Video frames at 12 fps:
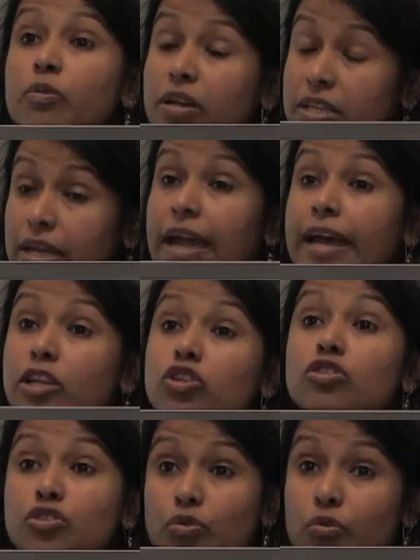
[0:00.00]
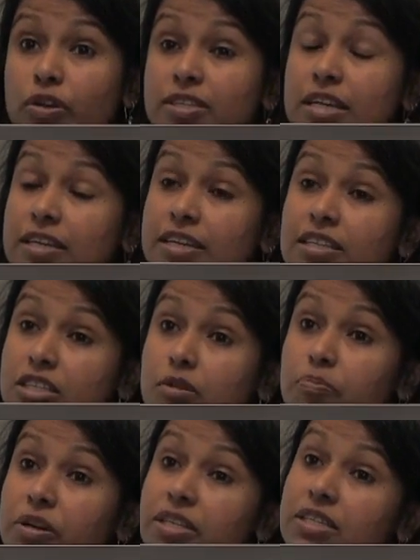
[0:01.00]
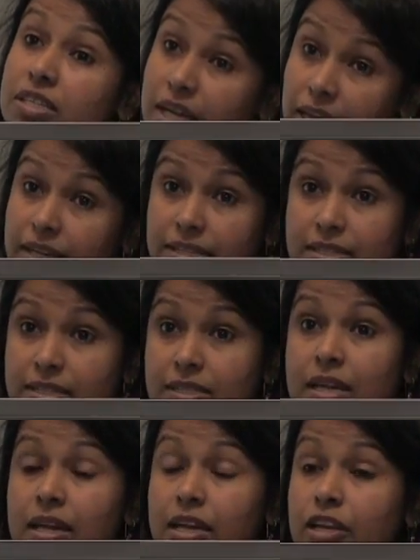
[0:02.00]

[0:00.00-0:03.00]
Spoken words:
what they had to do is that interpret texts